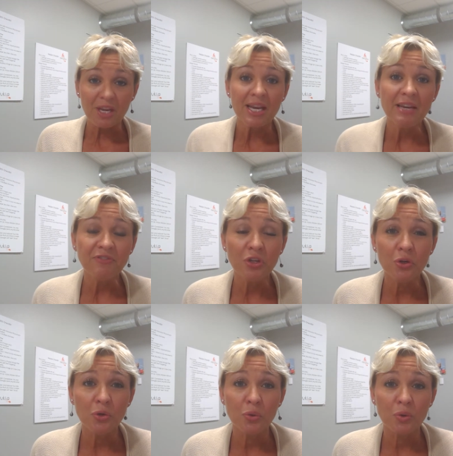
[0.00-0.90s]
If
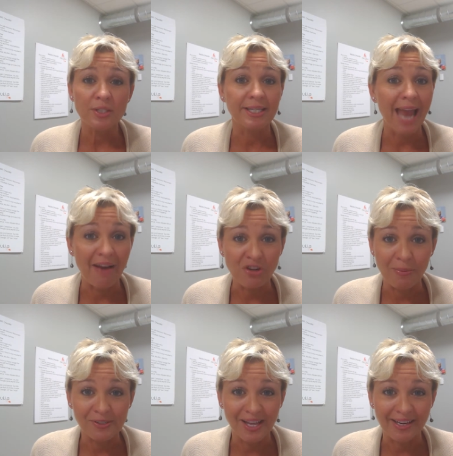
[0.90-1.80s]
you have
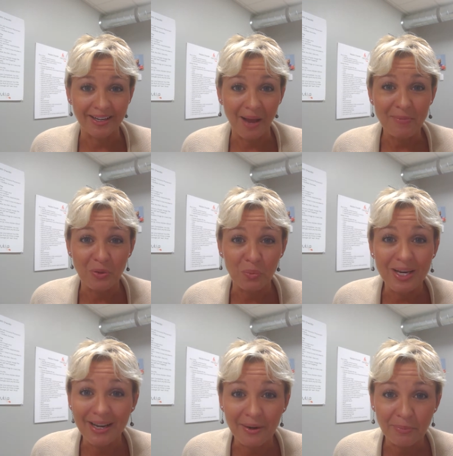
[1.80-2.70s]
trouble setting it up, then we
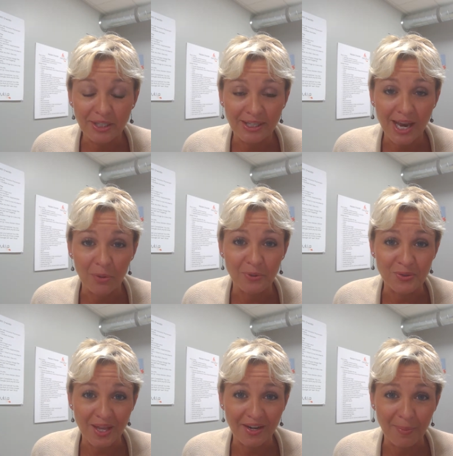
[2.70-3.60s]
can completely help you
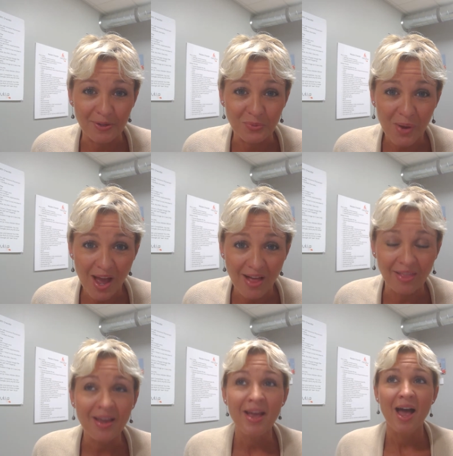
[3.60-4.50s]
set it up as well.